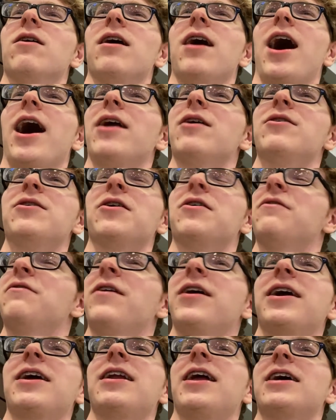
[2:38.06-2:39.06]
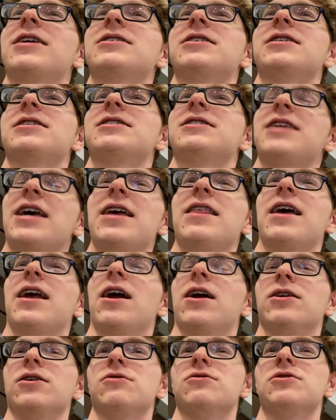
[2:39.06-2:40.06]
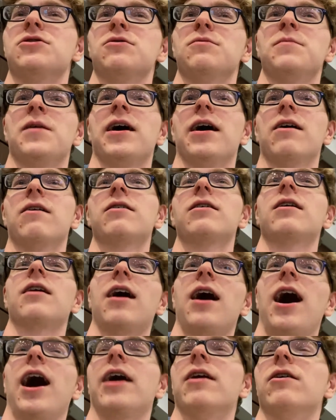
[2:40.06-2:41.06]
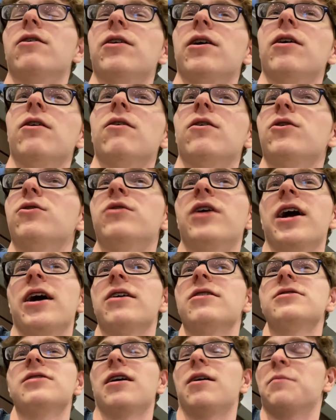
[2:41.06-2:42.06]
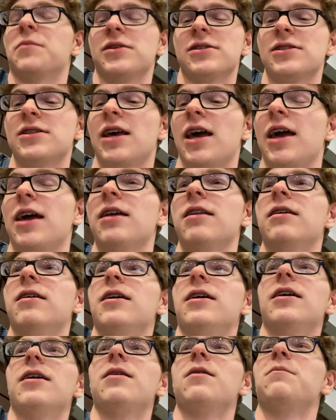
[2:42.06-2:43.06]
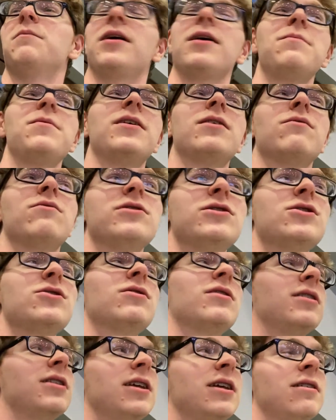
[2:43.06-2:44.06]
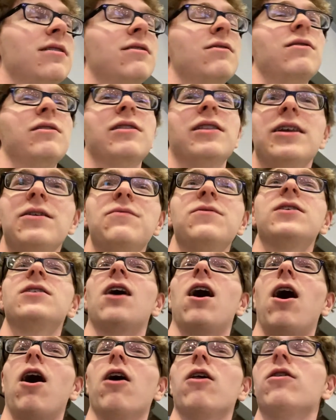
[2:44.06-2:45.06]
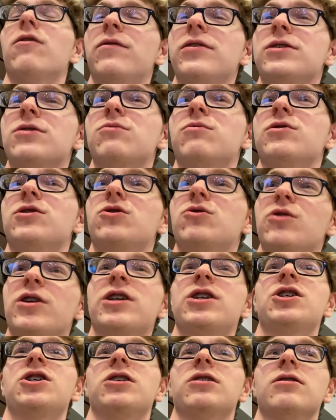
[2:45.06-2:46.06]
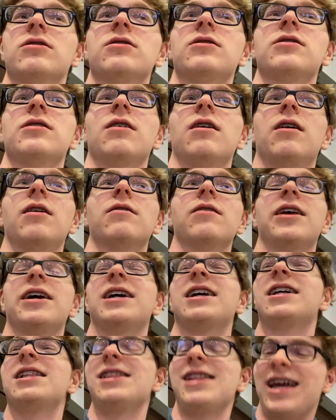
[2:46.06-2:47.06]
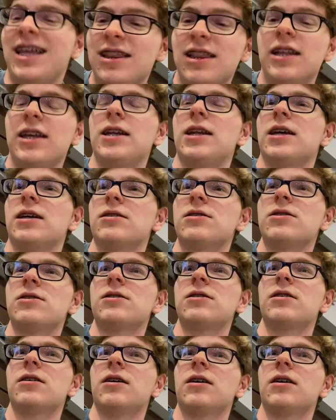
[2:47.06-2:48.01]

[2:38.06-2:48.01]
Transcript: i don't know if i can actually say that on youtube now i don't know who cares i'm gonna say it maybe it was it lifted all of its restrictions on like cleanliness